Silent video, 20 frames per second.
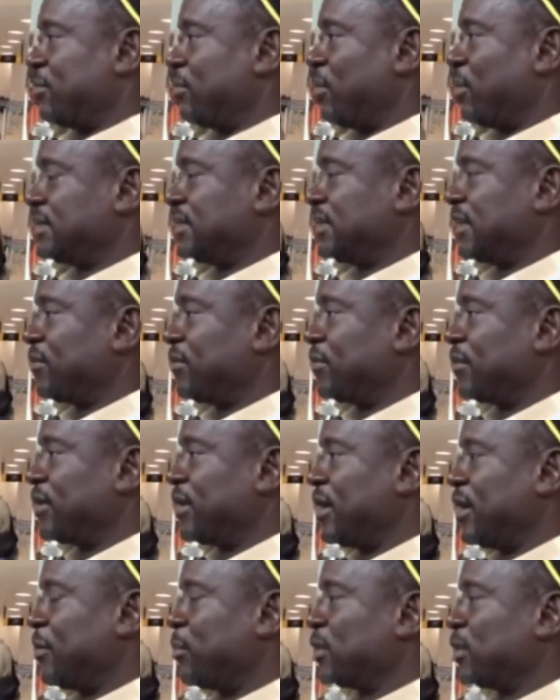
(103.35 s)
Port
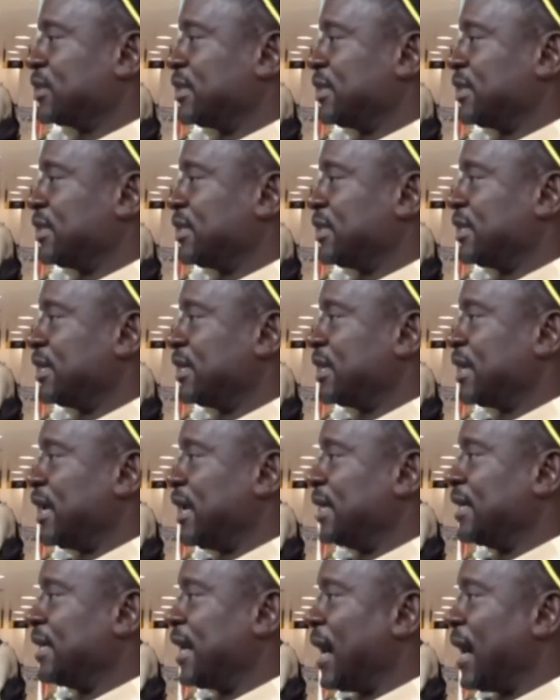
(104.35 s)
Health, Airport Clinic,
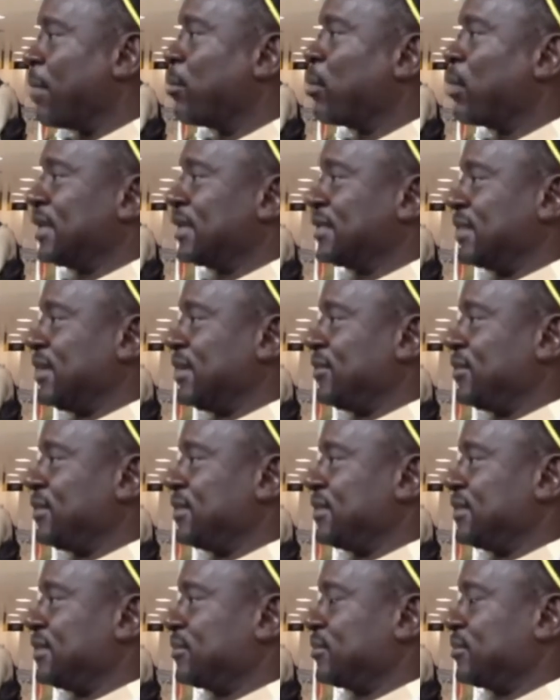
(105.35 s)
and the ambulance
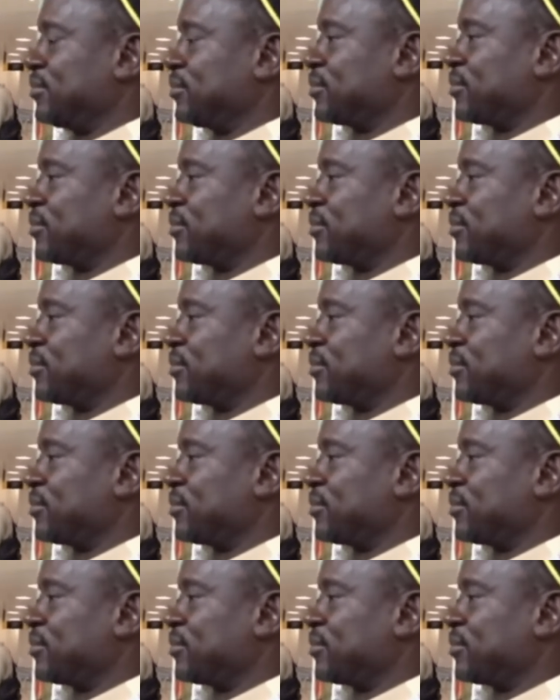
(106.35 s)
service.